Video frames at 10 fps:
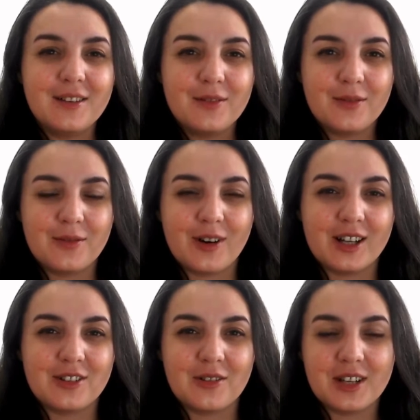If
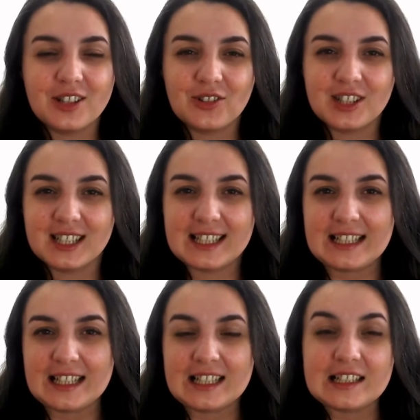what you're interested
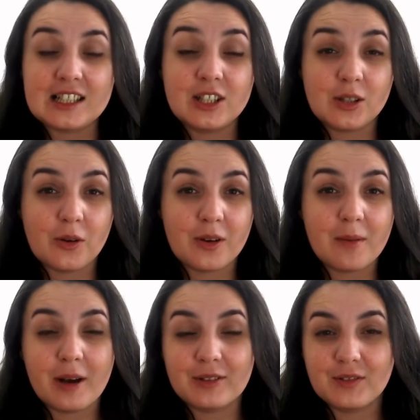in is a story
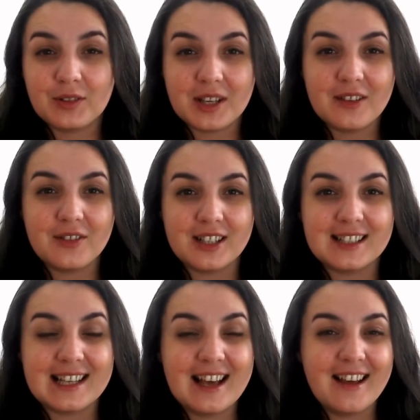about
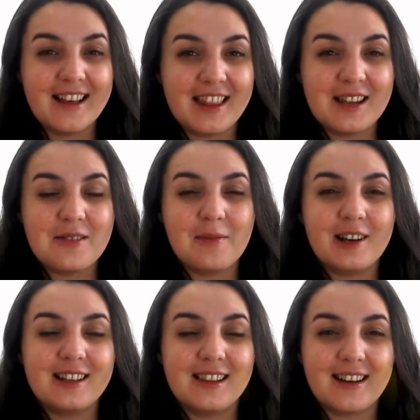forgiveness, then you
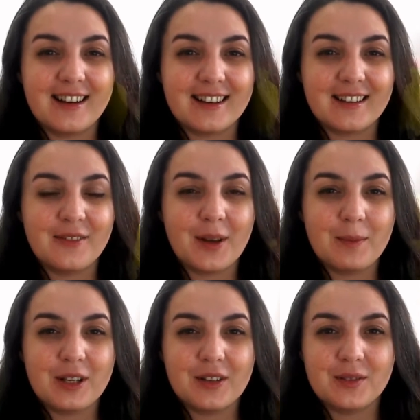might like A
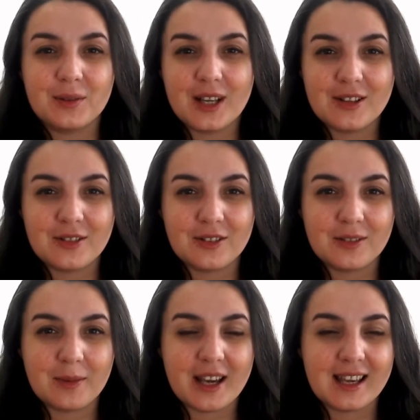Family of
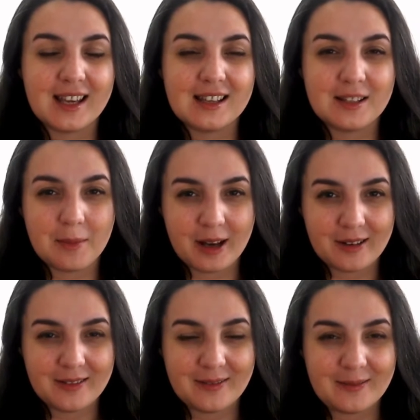Strangers by Casey
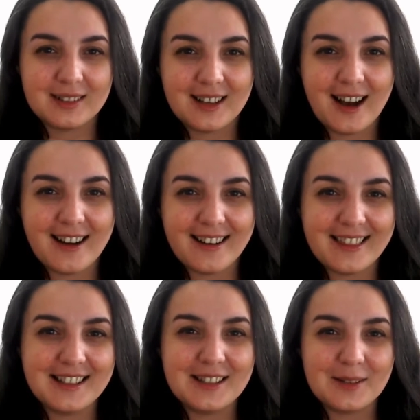Bell.
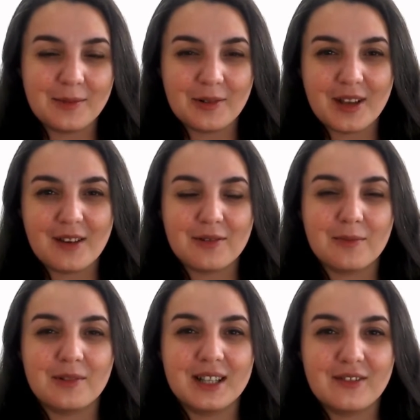Hi, this is Maria
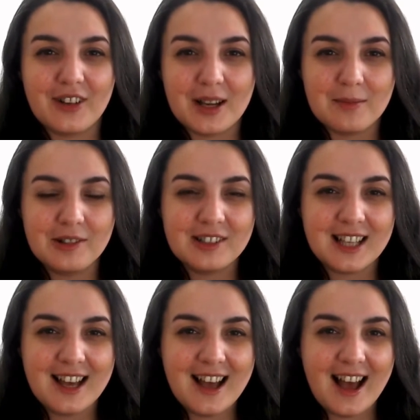from Read Fine Books,
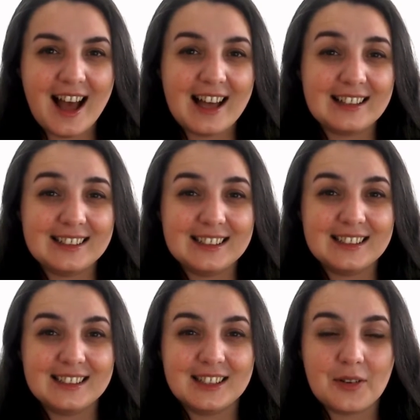and
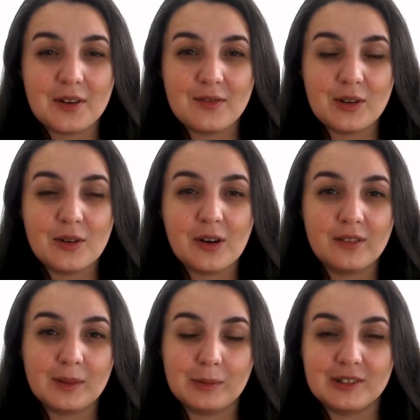this is a review
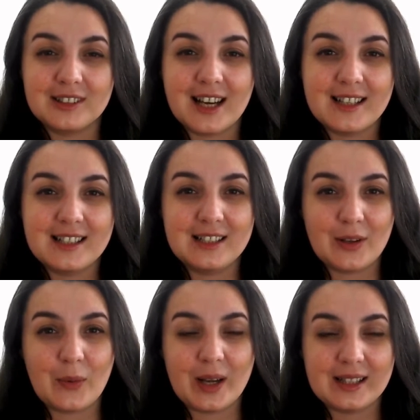of a book I
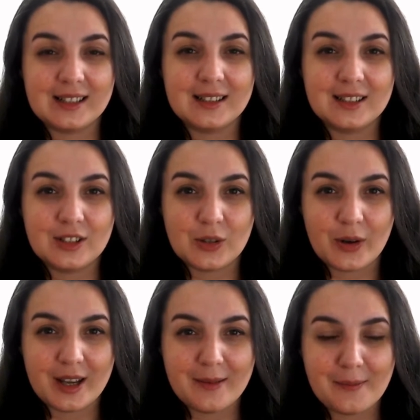didn't quite
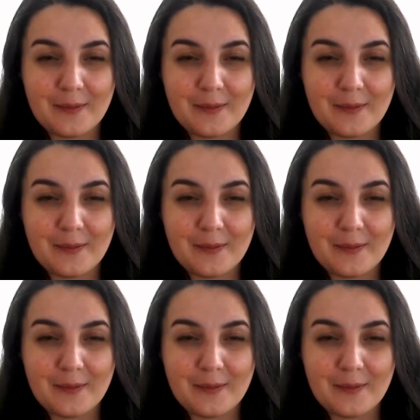enjoy.